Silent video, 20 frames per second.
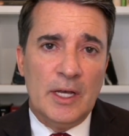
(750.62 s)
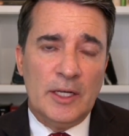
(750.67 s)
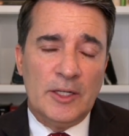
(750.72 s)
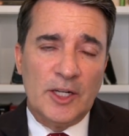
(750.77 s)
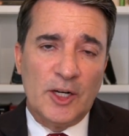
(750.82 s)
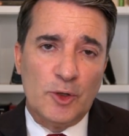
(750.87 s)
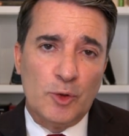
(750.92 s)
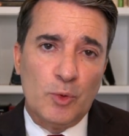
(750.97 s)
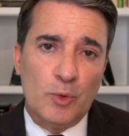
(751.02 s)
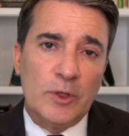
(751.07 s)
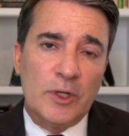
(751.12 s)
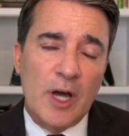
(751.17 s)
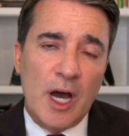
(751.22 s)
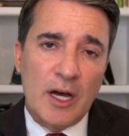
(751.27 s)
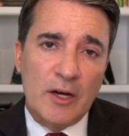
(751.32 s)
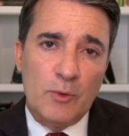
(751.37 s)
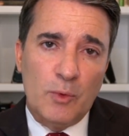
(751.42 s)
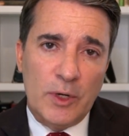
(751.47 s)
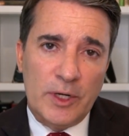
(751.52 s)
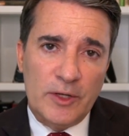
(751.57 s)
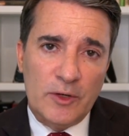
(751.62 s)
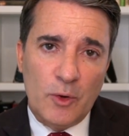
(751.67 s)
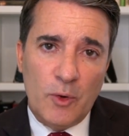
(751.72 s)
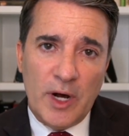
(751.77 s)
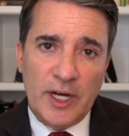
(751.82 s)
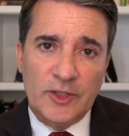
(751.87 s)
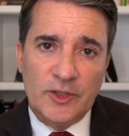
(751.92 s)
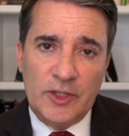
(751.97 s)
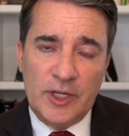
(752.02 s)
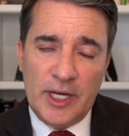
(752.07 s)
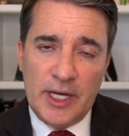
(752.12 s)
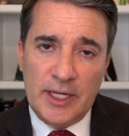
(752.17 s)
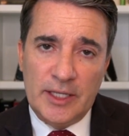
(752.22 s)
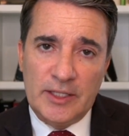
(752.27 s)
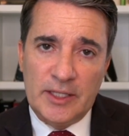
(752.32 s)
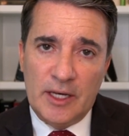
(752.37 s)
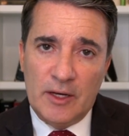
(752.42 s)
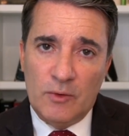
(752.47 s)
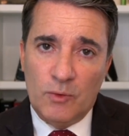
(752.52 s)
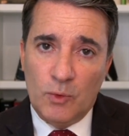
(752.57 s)
Dr. Woodcock, one of the
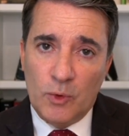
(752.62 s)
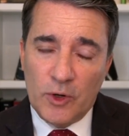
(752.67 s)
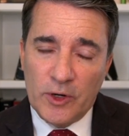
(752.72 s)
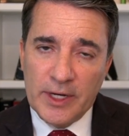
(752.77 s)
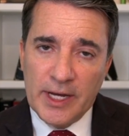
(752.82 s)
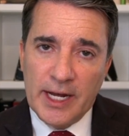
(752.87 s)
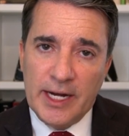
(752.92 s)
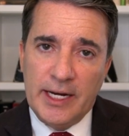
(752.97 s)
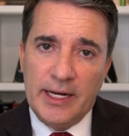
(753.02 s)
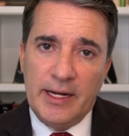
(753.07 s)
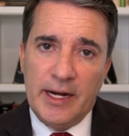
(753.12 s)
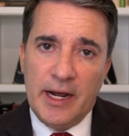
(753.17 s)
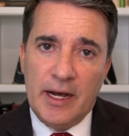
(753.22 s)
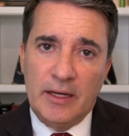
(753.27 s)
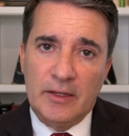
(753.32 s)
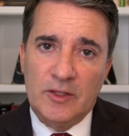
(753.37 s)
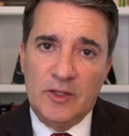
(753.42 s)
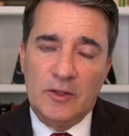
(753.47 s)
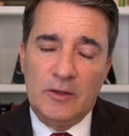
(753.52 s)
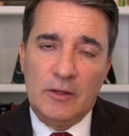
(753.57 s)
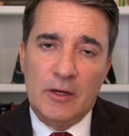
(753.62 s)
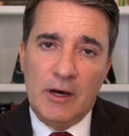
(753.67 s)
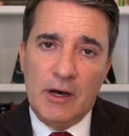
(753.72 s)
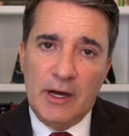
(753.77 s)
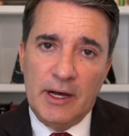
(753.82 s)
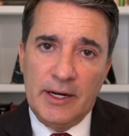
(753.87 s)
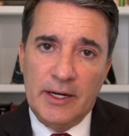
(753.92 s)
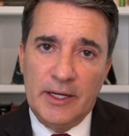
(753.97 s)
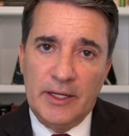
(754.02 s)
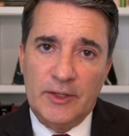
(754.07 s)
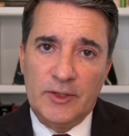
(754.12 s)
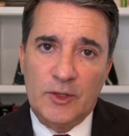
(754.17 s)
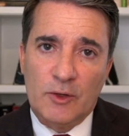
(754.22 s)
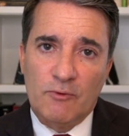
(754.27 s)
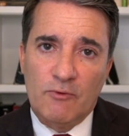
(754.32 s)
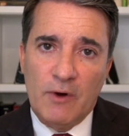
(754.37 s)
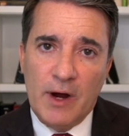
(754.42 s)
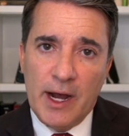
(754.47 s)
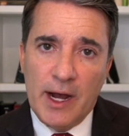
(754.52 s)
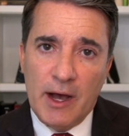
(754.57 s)
questions that we're getting asked a lot is
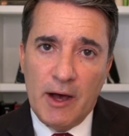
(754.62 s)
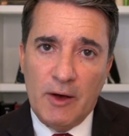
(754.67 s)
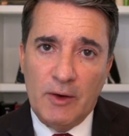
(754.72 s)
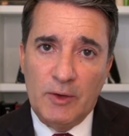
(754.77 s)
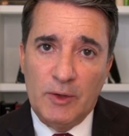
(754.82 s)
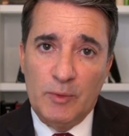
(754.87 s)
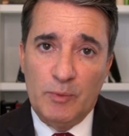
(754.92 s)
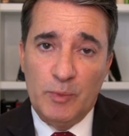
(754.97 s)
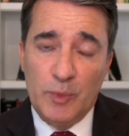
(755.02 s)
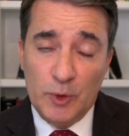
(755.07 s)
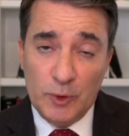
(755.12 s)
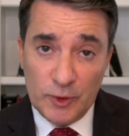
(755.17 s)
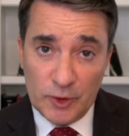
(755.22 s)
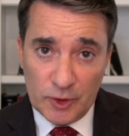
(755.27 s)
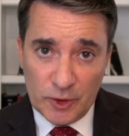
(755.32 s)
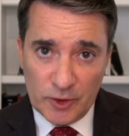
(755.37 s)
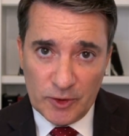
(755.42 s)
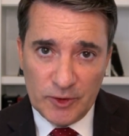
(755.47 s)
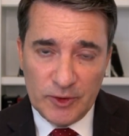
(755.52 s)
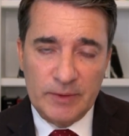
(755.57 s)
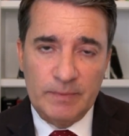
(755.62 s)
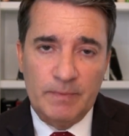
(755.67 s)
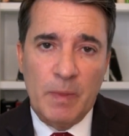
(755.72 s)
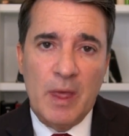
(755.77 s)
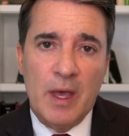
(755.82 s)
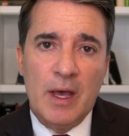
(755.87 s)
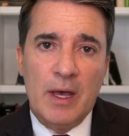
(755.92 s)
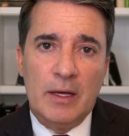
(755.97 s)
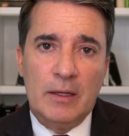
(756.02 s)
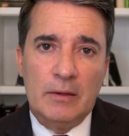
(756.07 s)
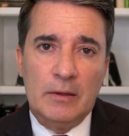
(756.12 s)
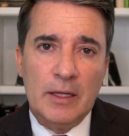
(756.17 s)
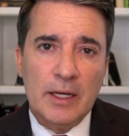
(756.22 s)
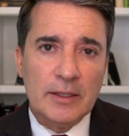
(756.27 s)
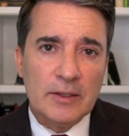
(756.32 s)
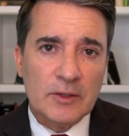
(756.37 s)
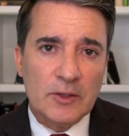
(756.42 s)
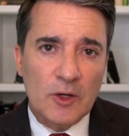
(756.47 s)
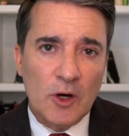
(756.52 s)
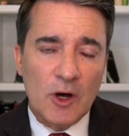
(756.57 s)
around boosters.
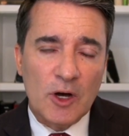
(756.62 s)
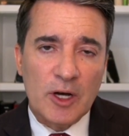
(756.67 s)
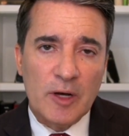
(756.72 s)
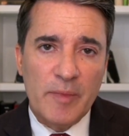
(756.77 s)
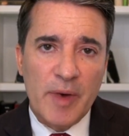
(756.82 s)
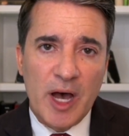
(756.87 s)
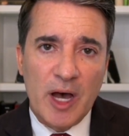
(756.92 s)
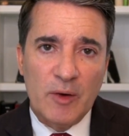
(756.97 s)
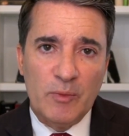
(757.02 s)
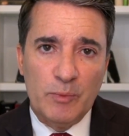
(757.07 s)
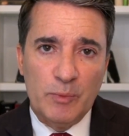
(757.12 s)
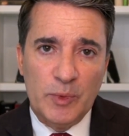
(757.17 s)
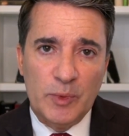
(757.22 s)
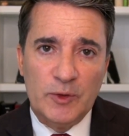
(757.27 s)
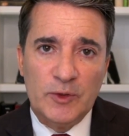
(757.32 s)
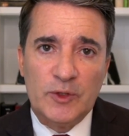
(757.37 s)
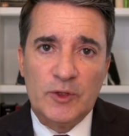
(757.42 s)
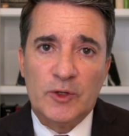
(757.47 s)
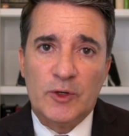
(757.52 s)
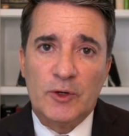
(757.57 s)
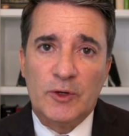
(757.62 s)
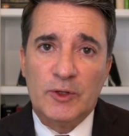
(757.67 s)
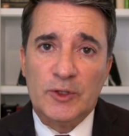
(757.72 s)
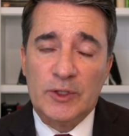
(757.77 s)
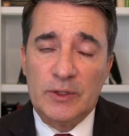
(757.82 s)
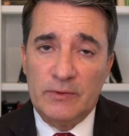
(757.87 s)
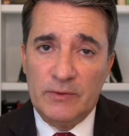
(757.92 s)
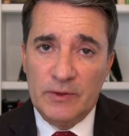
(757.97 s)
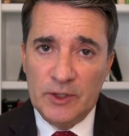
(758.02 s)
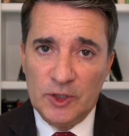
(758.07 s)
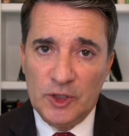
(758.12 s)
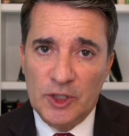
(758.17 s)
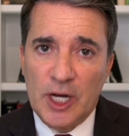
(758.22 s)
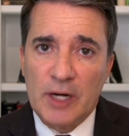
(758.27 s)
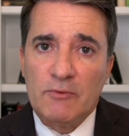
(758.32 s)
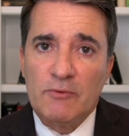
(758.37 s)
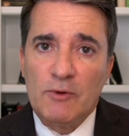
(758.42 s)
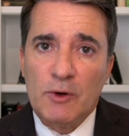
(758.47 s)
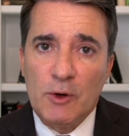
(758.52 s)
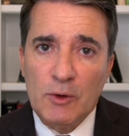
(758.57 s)
Let's talk about boosters for the
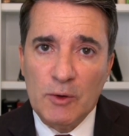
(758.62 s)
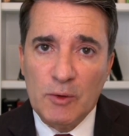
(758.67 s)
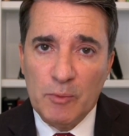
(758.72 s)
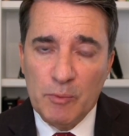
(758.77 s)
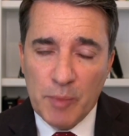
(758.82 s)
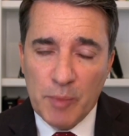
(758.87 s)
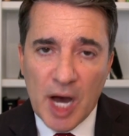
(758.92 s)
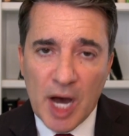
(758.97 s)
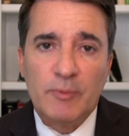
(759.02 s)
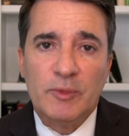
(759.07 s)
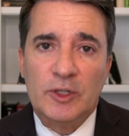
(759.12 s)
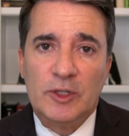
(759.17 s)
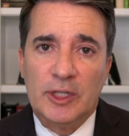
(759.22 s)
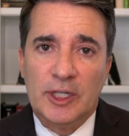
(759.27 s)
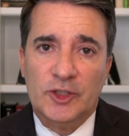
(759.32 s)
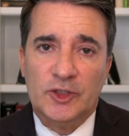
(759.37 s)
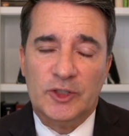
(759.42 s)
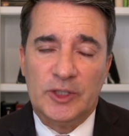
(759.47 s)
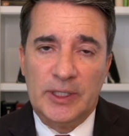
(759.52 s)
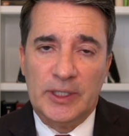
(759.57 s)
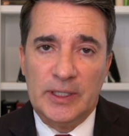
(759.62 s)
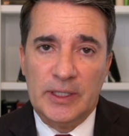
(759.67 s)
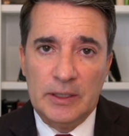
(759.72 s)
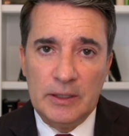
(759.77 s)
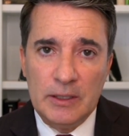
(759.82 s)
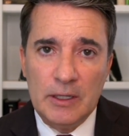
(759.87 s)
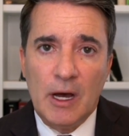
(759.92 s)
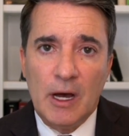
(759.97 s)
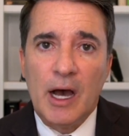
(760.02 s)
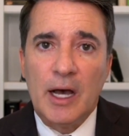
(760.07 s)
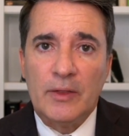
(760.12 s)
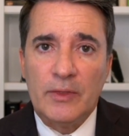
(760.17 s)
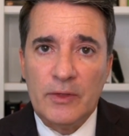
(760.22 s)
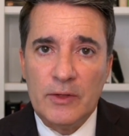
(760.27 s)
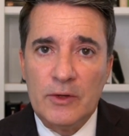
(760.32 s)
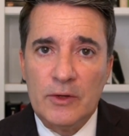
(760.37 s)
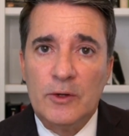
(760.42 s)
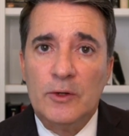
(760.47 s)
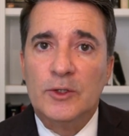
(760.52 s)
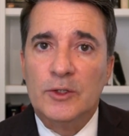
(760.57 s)
general population, not
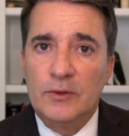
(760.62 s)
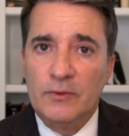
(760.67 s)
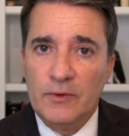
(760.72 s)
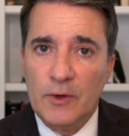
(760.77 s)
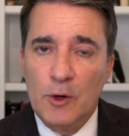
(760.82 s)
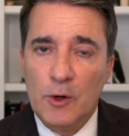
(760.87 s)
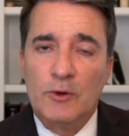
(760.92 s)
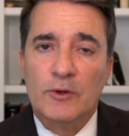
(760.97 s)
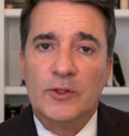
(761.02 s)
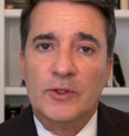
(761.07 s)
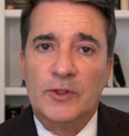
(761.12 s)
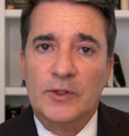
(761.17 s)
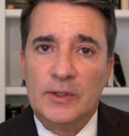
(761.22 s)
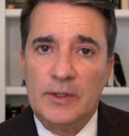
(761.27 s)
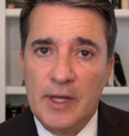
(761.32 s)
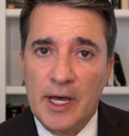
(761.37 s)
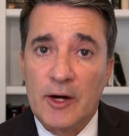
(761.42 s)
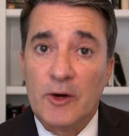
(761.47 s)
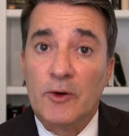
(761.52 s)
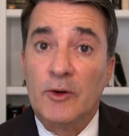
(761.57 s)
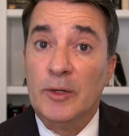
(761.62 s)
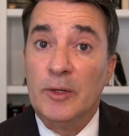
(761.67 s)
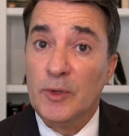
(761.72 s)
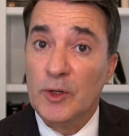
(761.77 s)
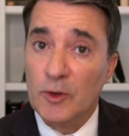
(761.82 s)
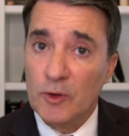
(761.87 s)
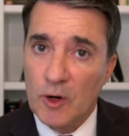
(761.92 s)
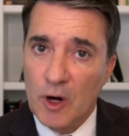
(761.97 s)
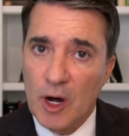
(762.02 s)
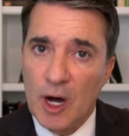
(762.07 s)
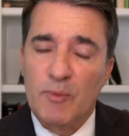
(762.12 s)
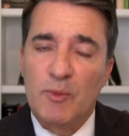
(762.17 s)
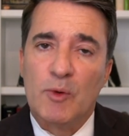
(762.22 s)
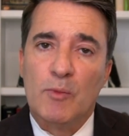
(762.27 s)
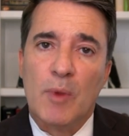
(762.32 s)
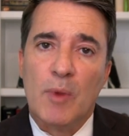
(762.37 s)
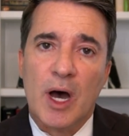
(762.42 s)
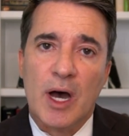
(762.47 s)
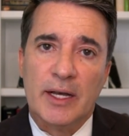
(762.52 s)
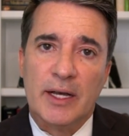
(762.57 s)
those folks that are
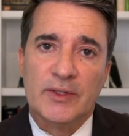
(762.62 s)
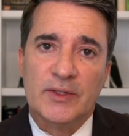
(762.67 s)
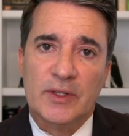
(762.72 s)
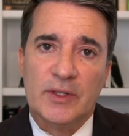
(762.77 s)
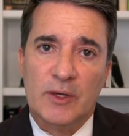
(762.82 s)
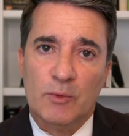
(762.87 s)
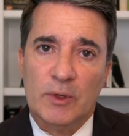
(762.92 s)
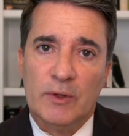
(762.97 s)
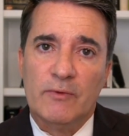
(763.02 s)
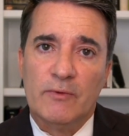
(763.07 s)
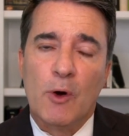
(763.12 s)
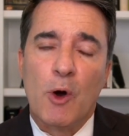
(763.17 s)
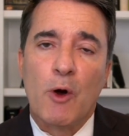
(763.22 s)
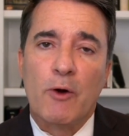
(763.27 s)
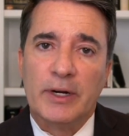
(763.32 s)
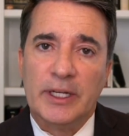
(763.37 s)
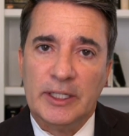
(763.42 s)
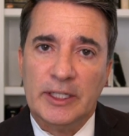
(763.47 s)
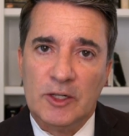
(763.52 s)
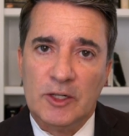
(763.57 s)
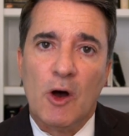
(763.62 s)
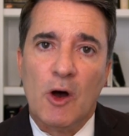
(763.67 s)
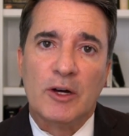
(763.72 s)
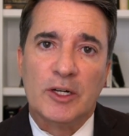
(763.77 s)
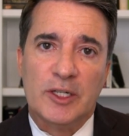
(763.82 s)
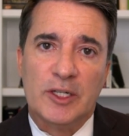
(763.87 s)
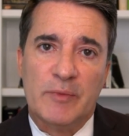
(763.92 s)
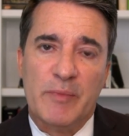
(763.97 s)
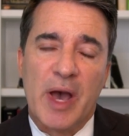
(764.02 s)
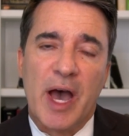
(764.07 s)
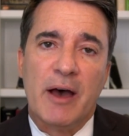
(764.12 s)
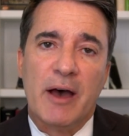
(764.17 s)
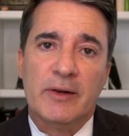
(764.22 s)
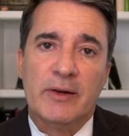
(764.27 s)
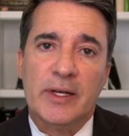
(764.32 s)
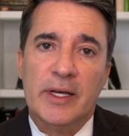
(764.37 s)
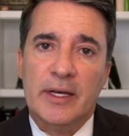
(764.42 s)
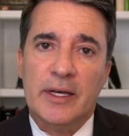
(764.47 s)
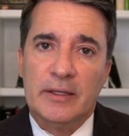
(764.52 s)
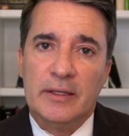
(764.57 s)
immunocompromised that we've already talked
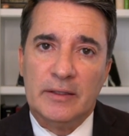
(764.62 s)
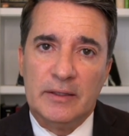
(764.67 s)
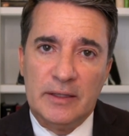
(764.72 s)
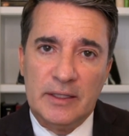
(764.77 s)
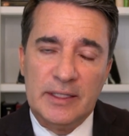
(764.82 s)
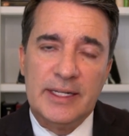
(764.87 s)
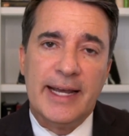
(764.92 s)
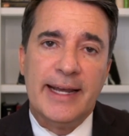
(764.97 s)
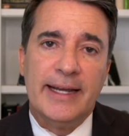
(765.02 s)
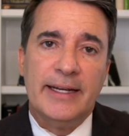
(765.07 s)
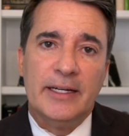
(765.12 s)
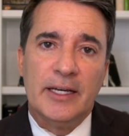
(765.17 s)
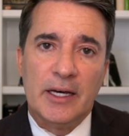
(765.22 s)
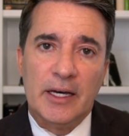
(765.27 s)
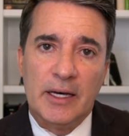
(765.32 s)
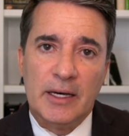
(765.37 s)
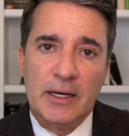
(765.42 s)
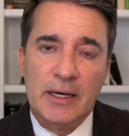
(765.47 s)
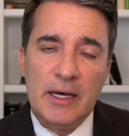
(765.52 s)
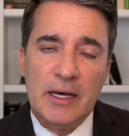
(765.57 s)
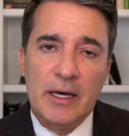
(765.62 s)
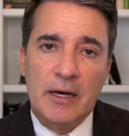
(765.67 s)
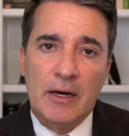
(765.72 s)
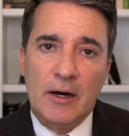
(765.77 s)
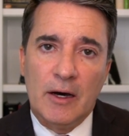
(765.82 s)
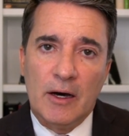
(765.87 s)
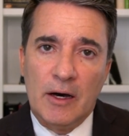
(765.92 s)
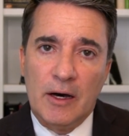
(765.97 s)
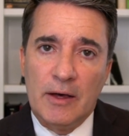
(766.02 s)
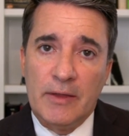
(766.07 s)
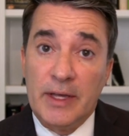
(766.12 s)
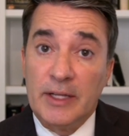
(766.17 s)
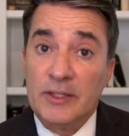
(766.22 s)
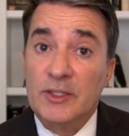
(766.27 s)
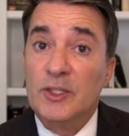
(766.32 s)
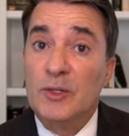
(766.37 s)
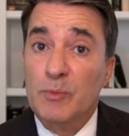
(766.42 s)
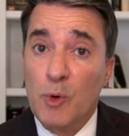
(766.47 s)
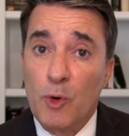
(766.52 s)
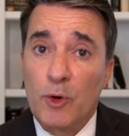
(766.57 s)
about the data uh, that
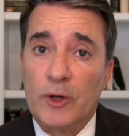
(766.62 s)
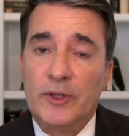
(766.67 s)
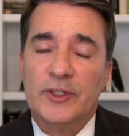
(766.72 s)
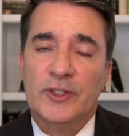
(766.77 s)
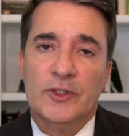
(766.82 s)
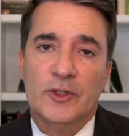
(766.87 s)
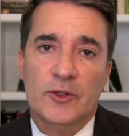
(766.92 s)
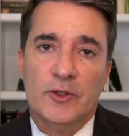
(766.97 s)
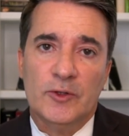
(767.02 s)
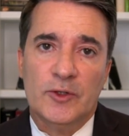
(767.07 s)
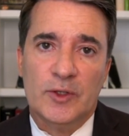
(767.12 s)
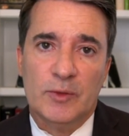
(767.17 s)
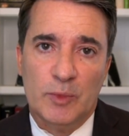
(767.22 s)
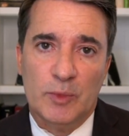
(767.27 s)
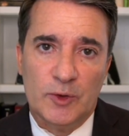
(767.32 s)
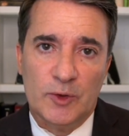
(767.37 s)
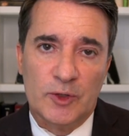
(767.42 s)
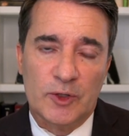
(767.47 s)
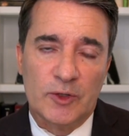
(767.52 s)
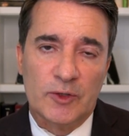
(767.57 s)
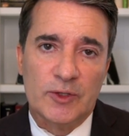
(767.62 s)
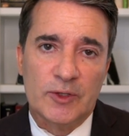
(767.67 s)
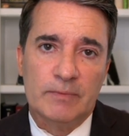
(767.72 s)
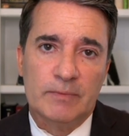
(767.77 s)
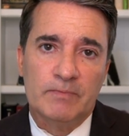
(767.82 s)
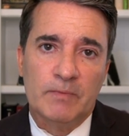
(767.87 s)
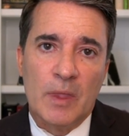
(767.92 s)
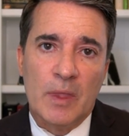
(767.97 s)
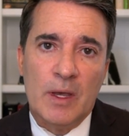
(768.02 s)
supports its use in boosters.